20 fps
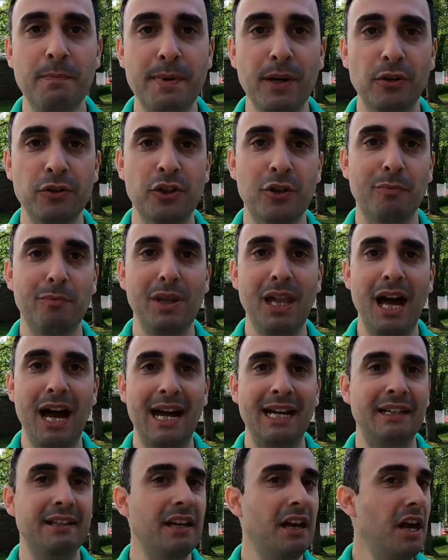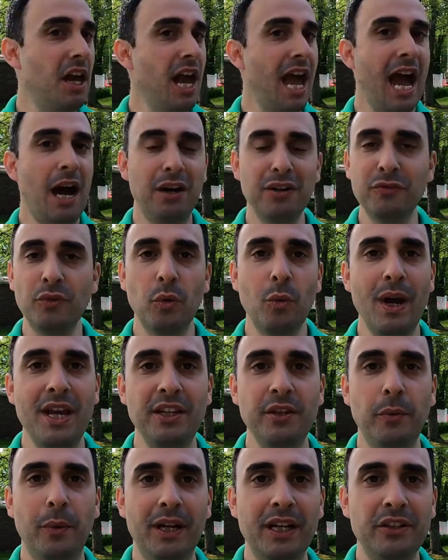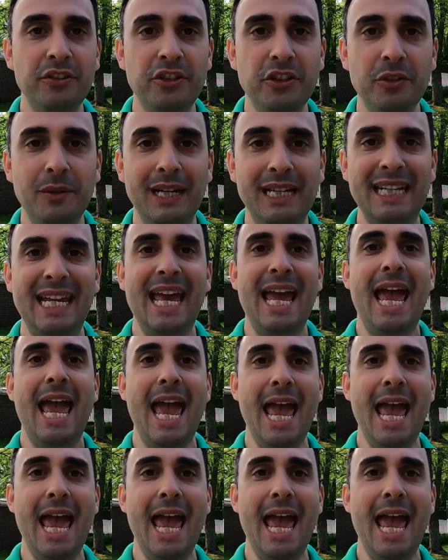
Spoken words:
you build your blind. However way you wanna do it,